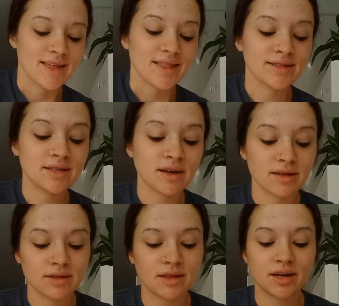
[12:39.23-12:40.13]
That's
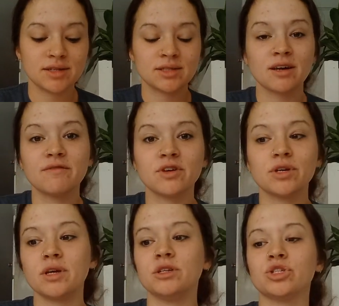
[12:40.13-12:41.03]
another thing I discovered
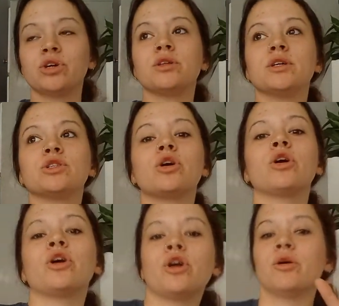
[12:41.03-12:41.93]
during this
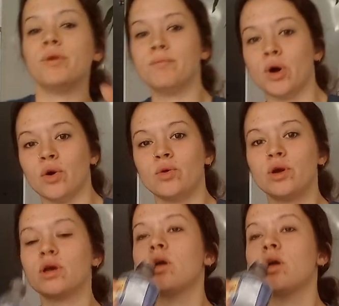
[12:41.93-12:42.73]
hermit mode,